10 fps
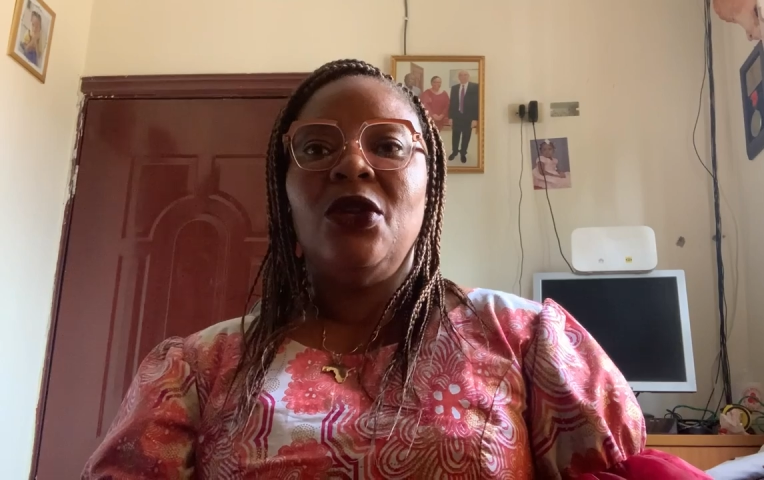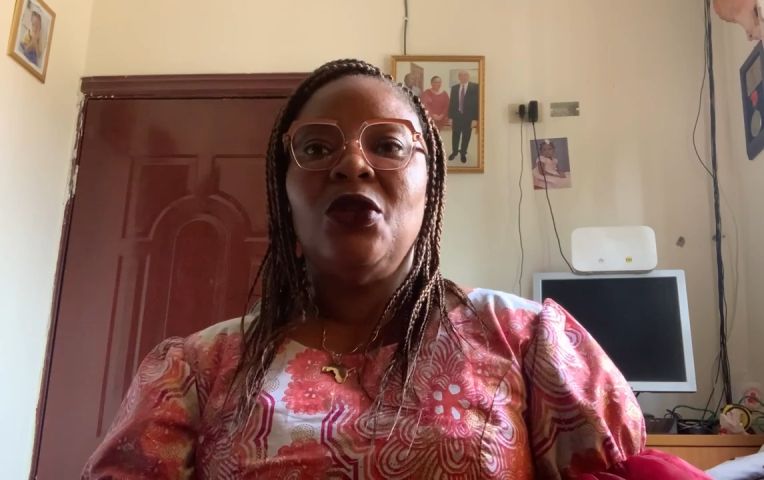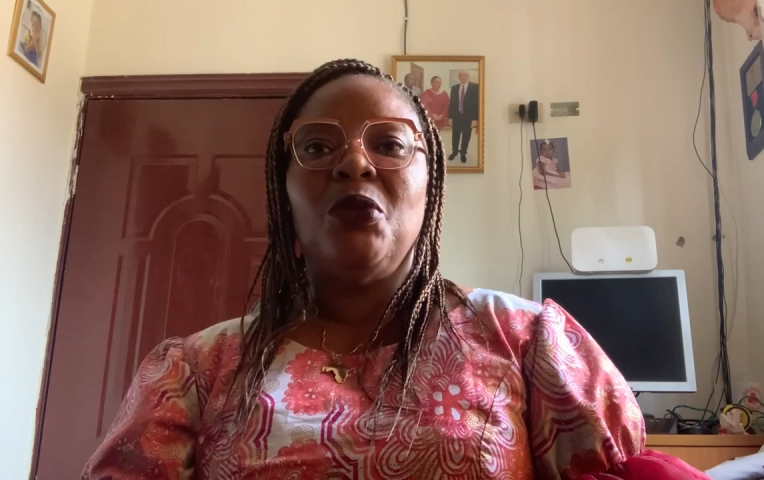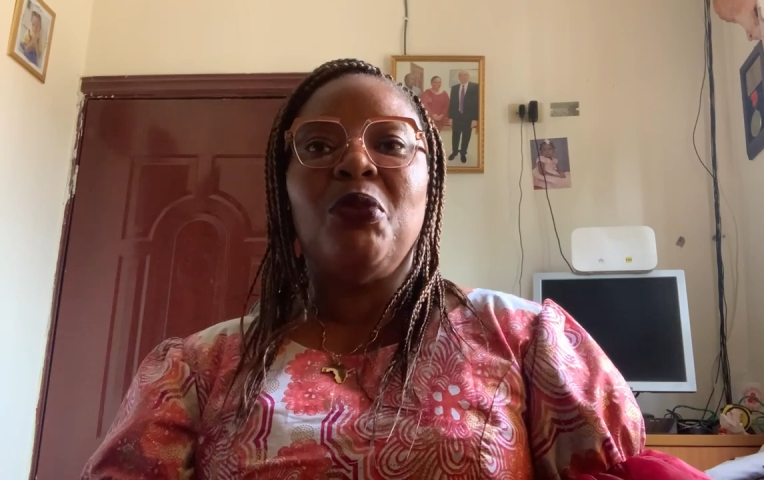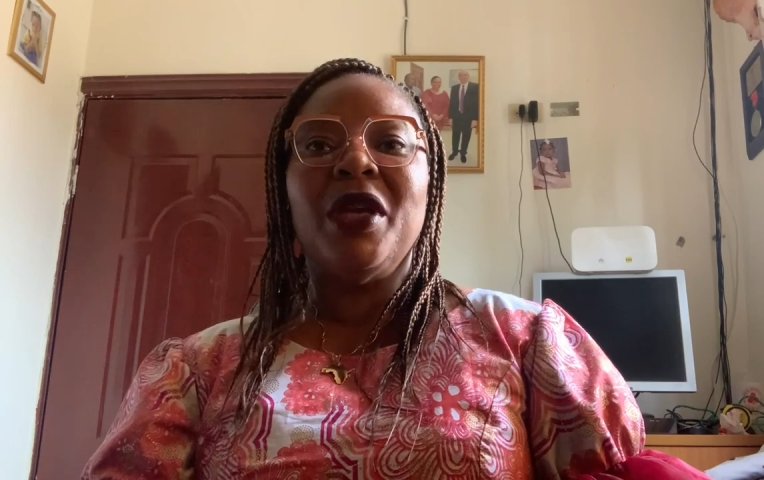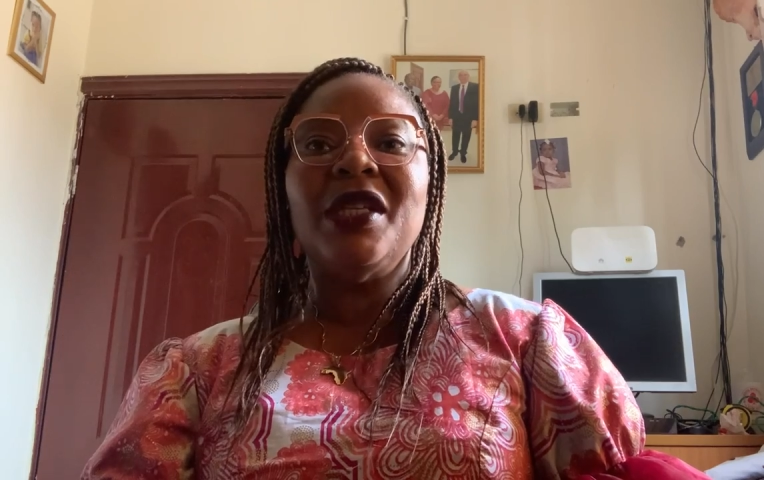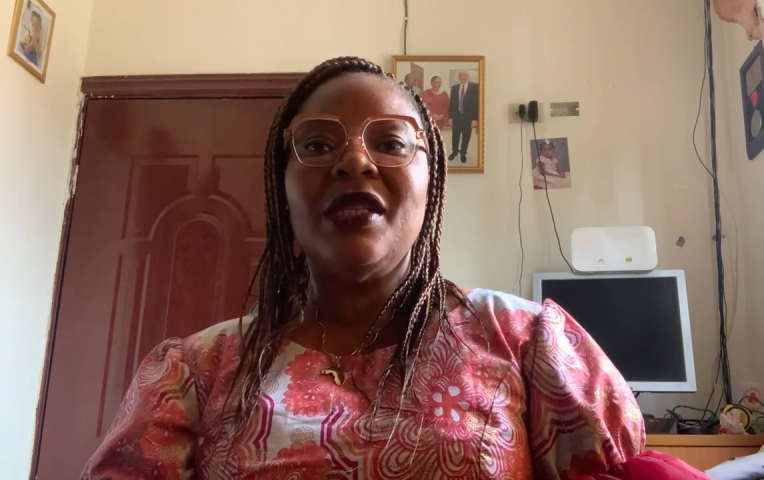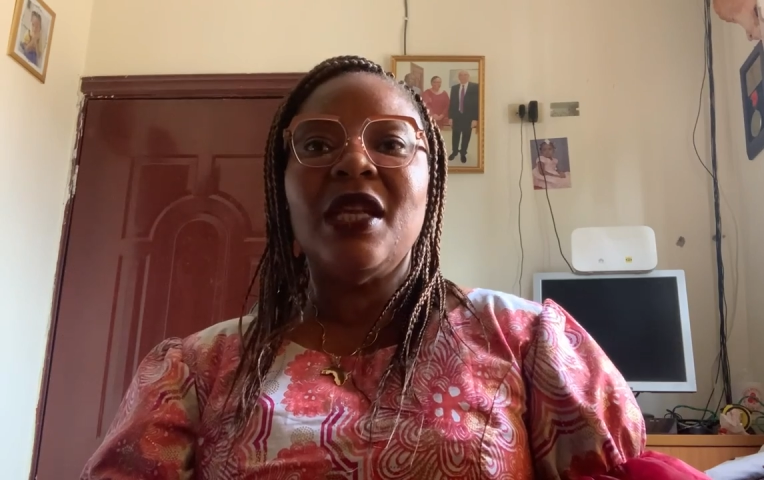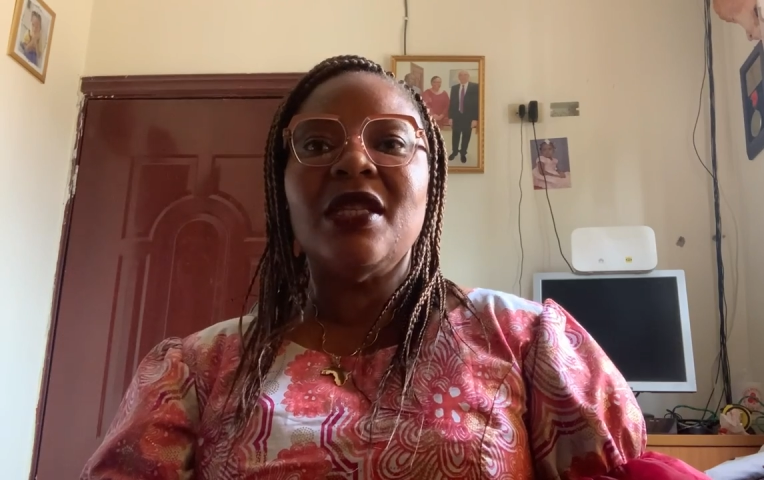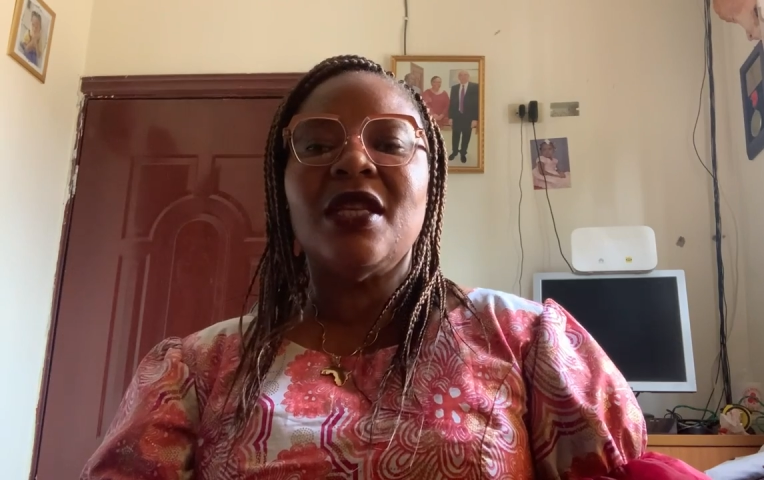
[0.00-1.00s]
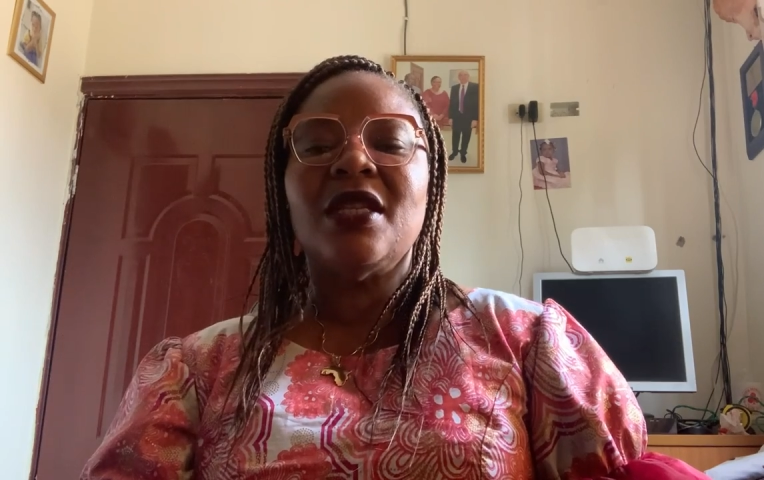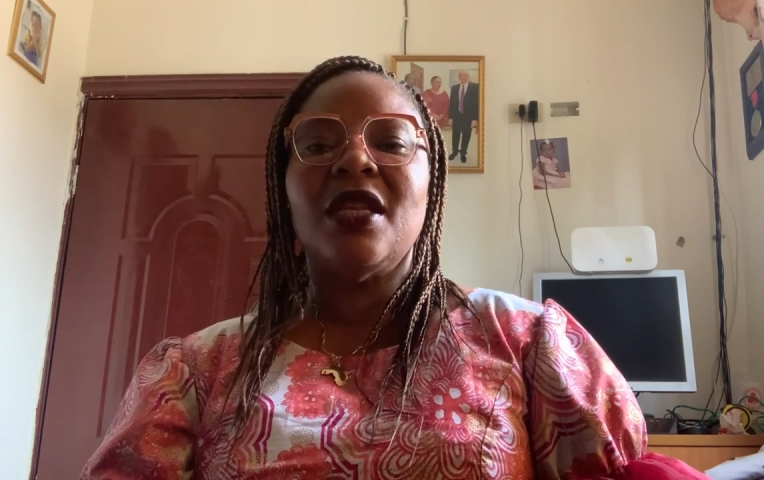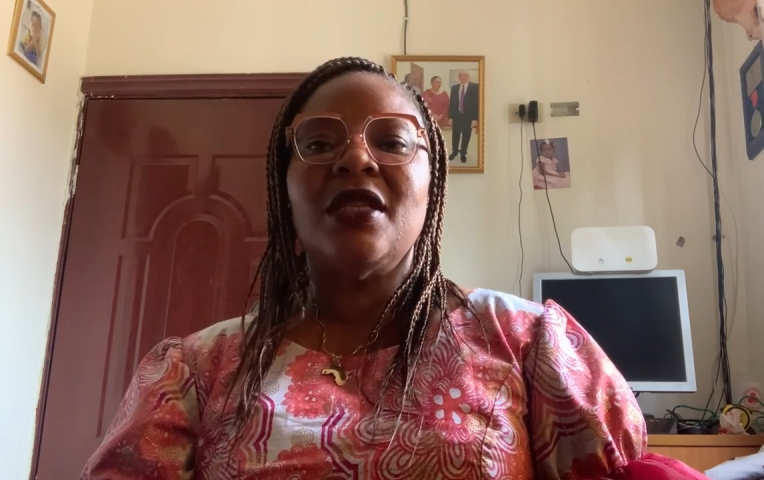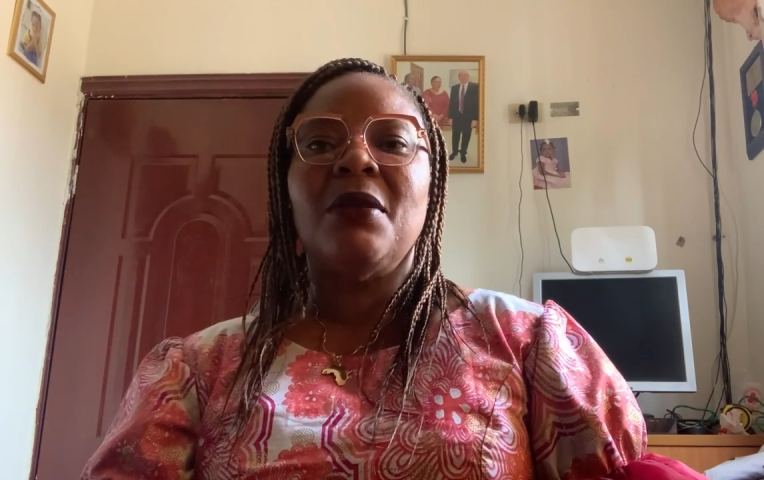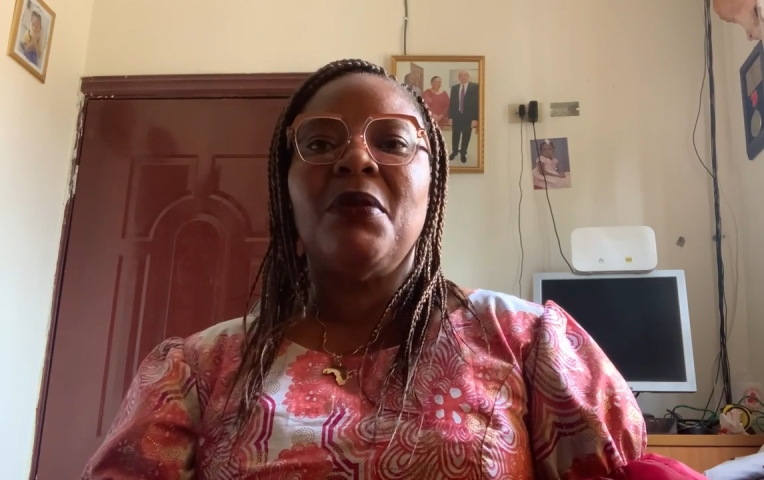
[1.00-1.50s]
to bring sense and
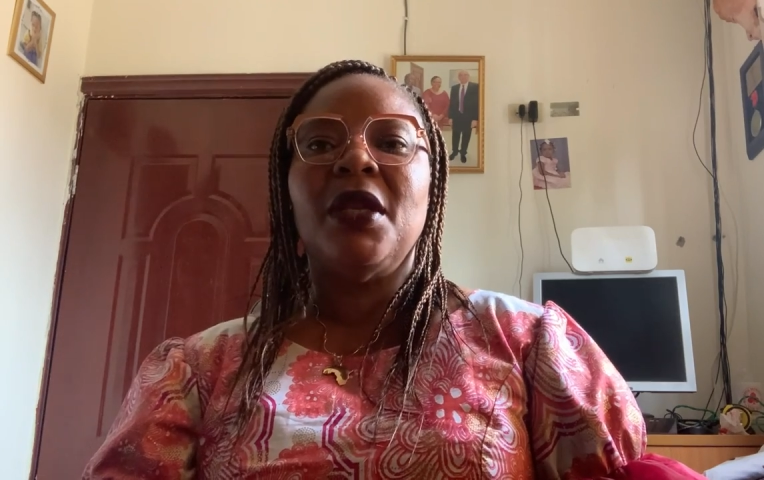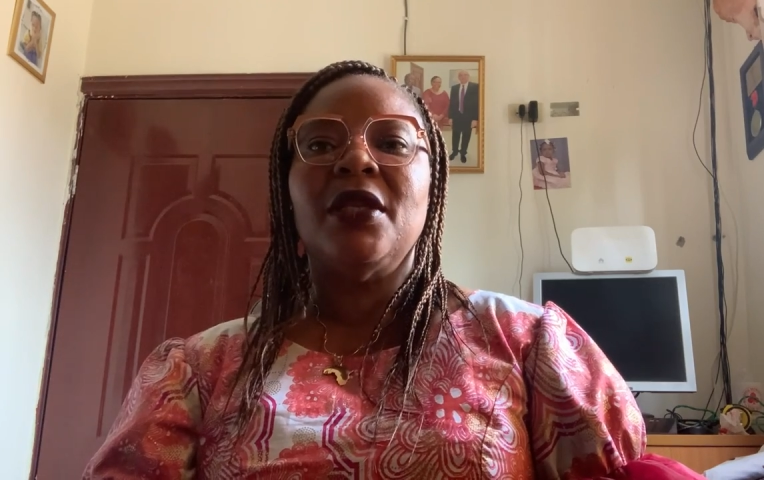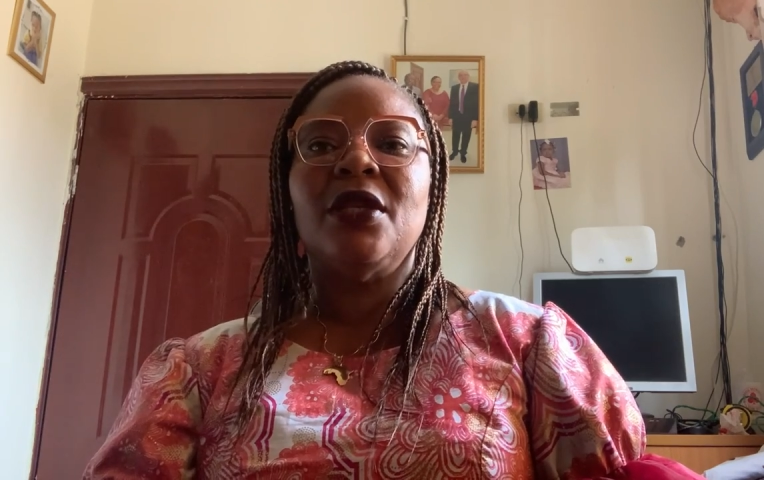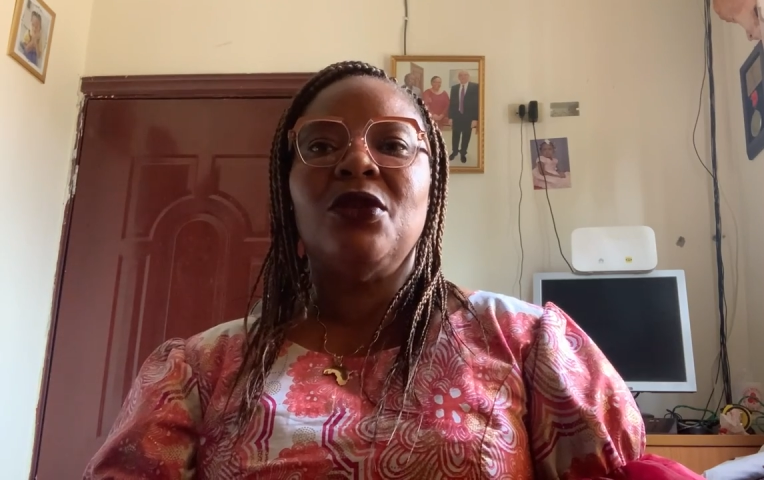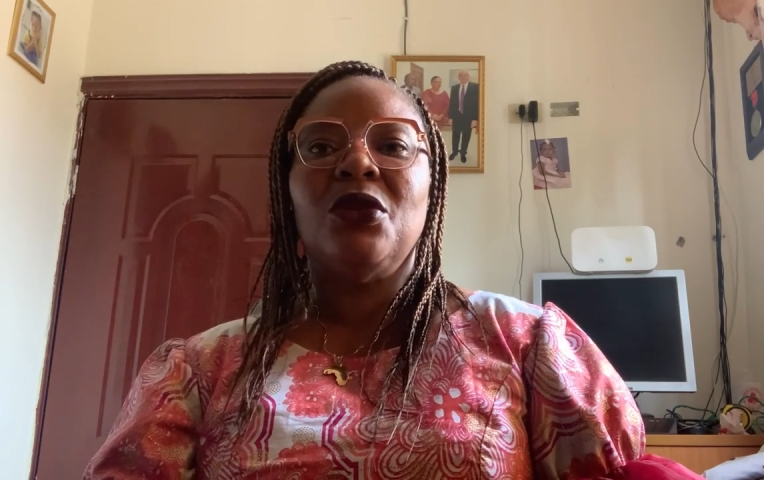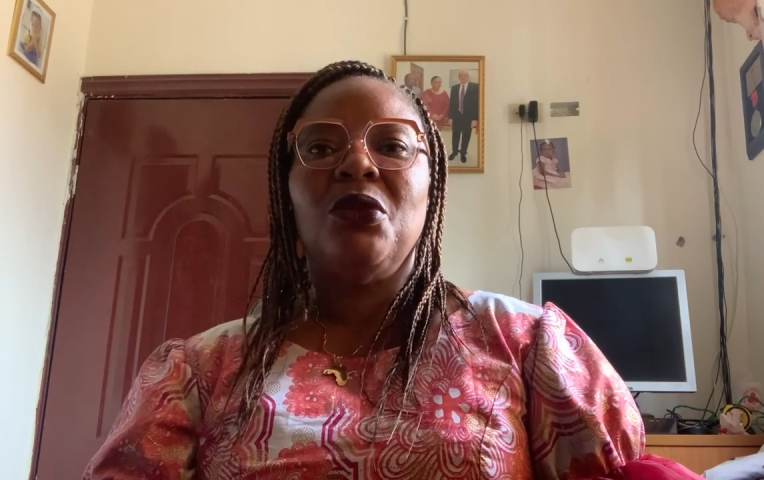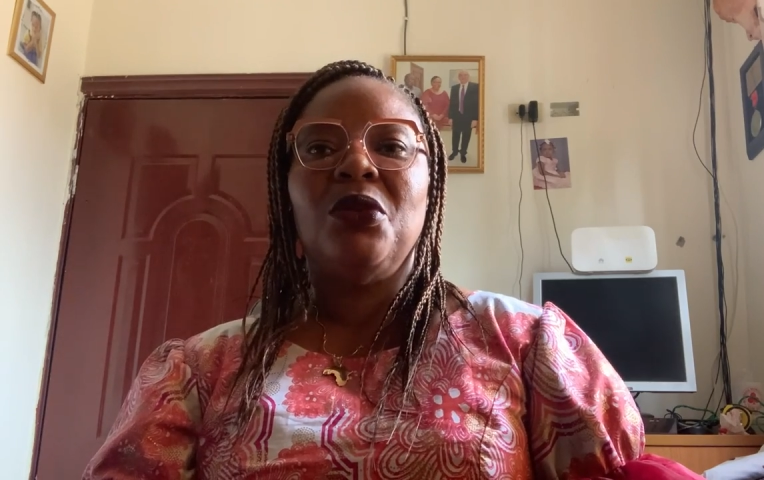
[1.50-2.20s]
sensibility to the